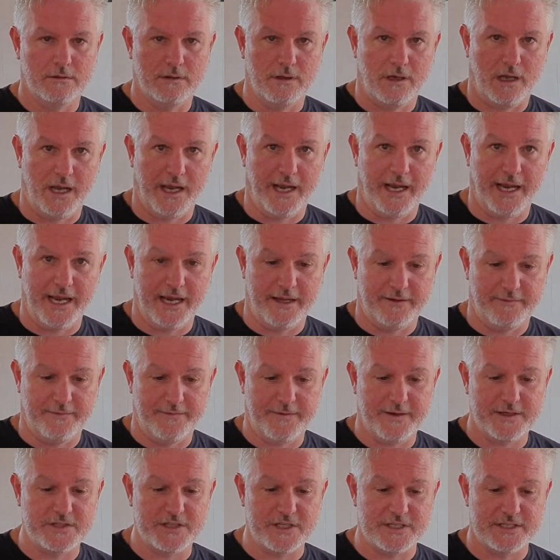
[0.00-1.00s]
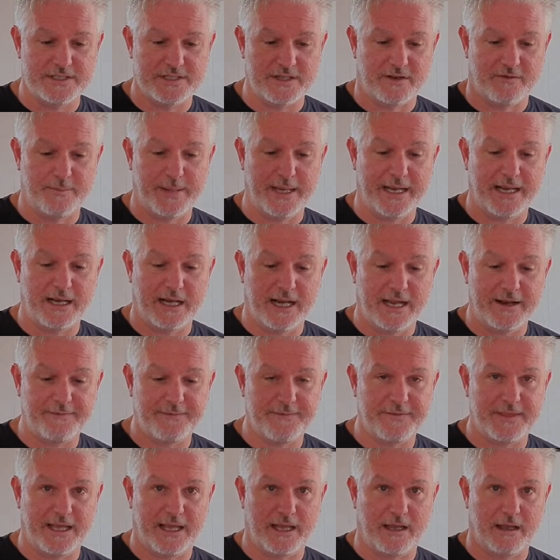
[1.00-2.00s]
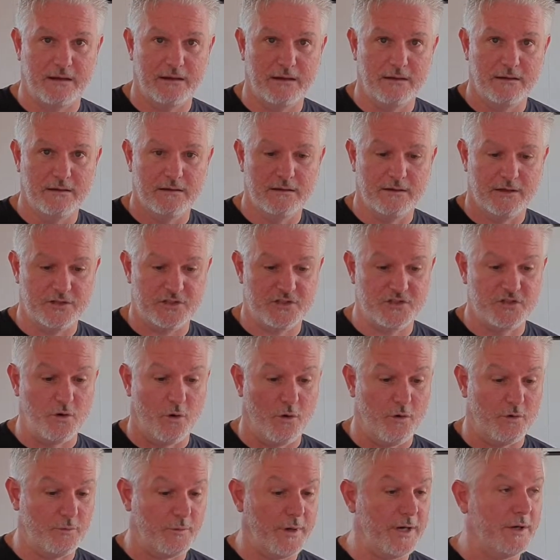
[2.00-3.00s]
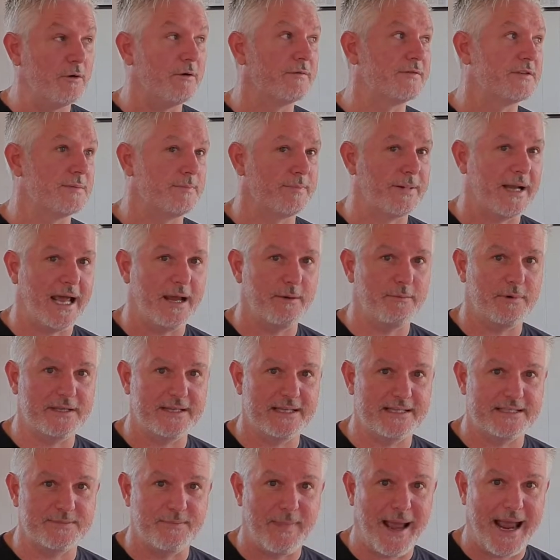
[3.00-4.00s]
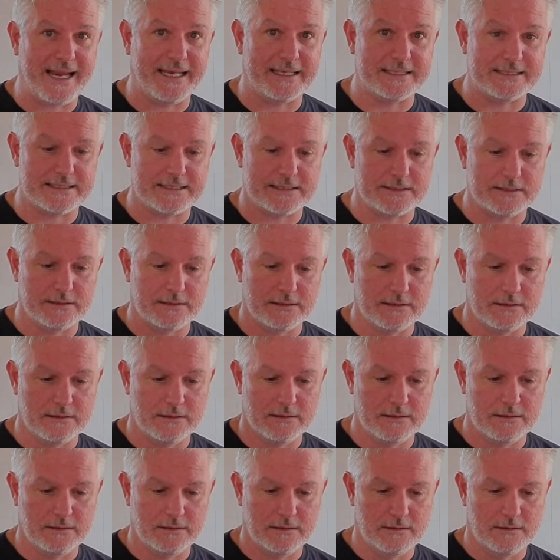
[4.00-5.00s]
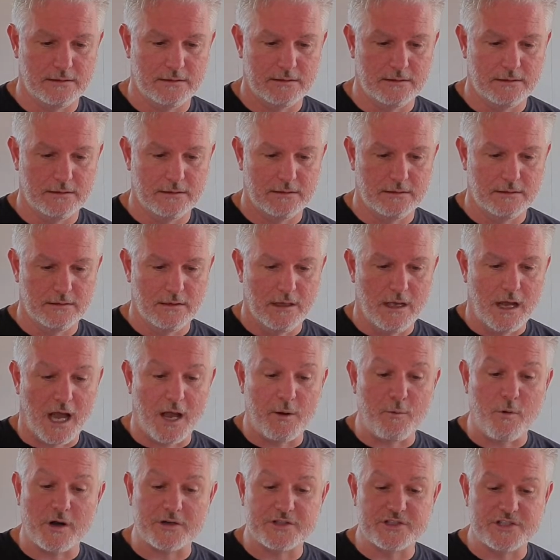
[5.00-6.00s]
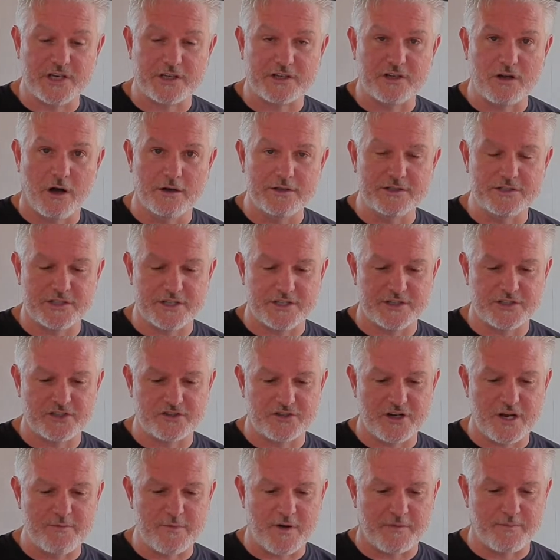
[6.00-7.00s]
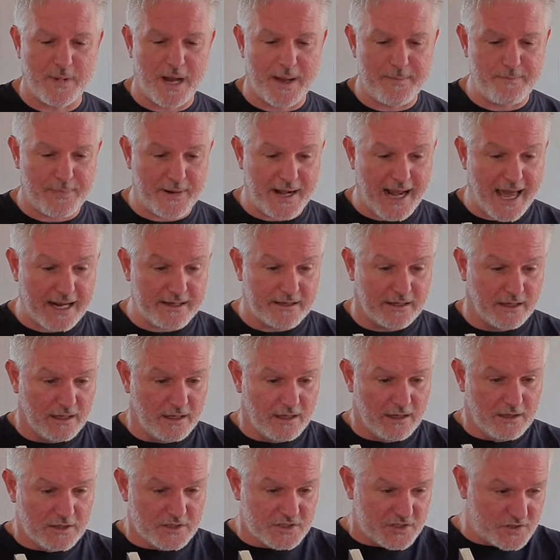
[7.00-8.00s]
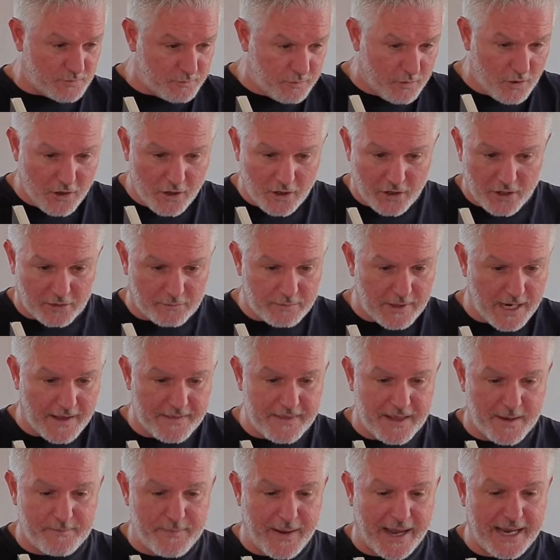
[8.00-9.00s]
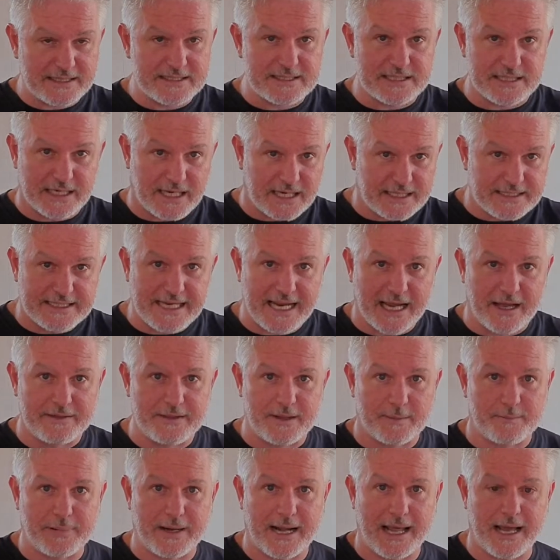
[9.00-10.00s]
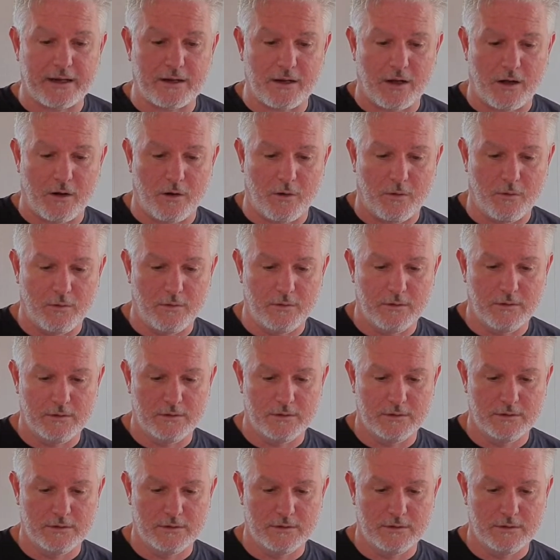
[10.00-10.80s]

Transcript: I had visions of being left there as Sean went off to play with his mates. I watched a constant stream of my blood swirl around the basin and down the plug hole.